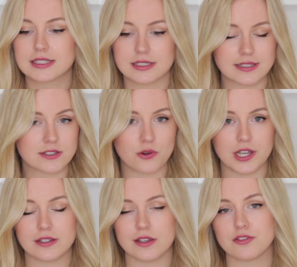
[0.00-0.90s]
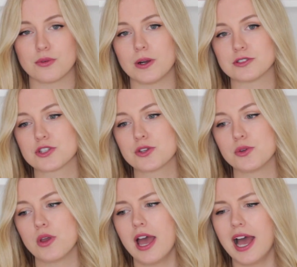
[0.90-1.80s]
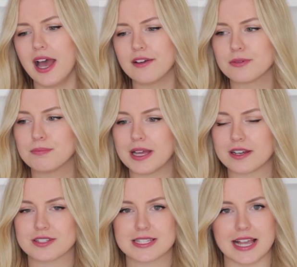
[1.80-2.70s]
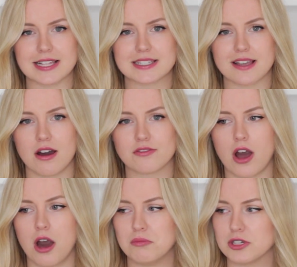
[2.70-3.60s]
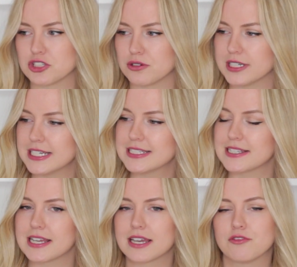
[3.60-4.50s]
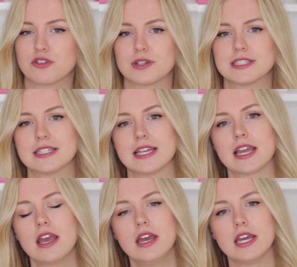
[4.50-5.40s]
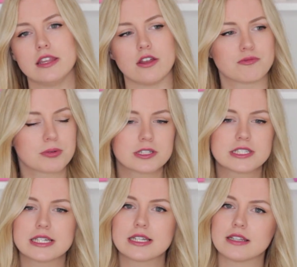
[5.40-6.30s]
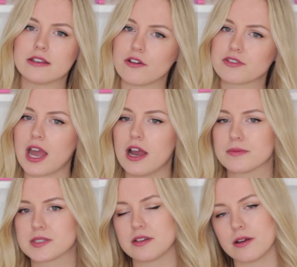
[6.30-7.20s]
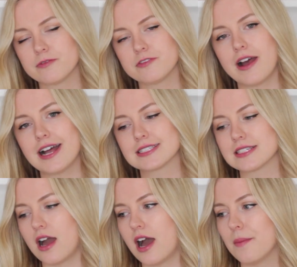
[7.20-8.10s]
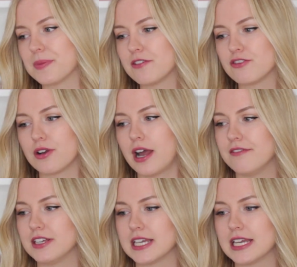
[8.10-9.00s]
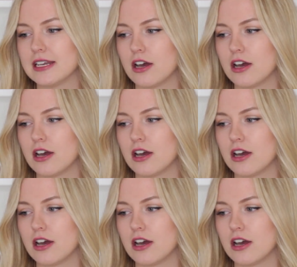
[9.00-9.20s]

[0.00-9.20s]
This is great if you want to have a better sense of how much you're eating, if you're eating enough protein, enough carbs, enough fat, if you're having